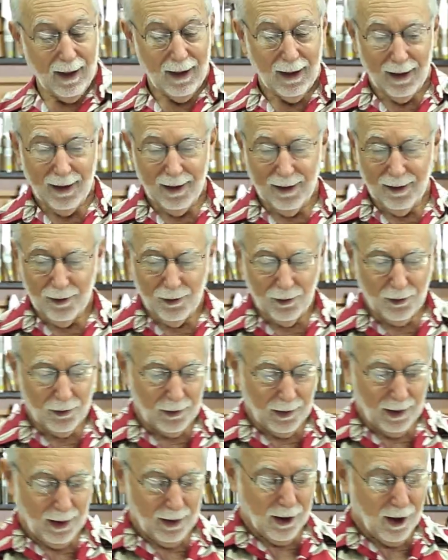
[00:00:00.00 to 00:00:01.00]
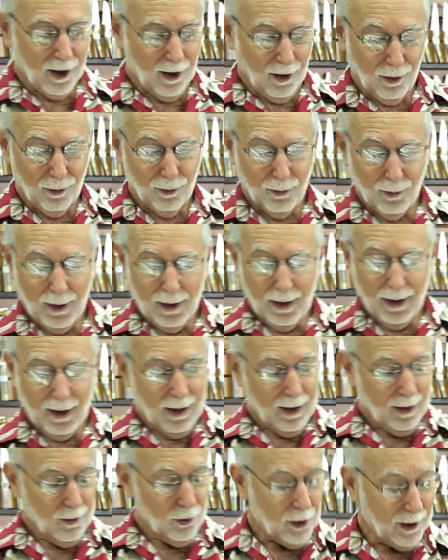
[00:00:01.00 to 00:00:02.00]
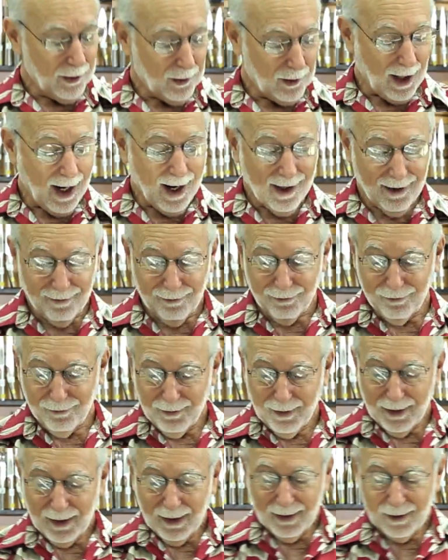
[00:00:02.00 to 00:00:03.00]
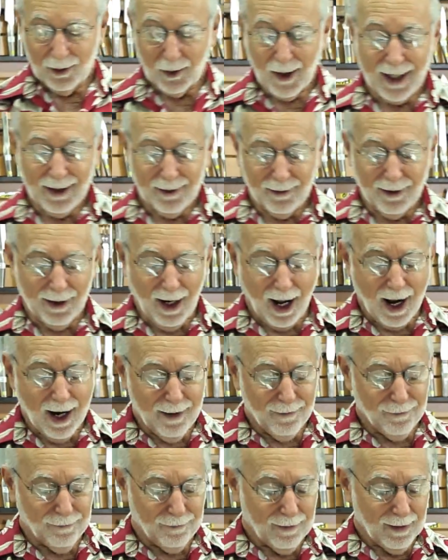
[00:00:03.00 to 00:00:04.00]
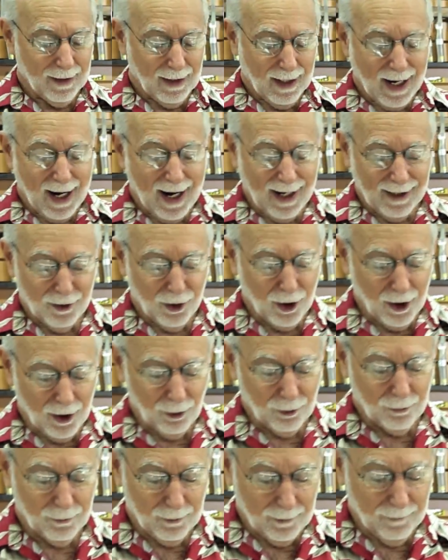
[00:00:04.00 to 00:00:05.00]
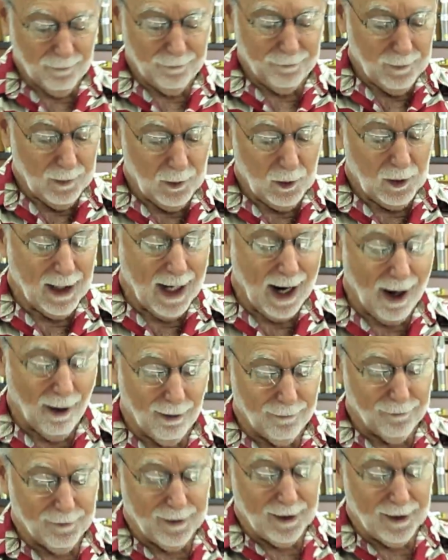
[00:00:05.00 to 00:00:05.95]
is, you know, just kind of take the knife and, you know, see how it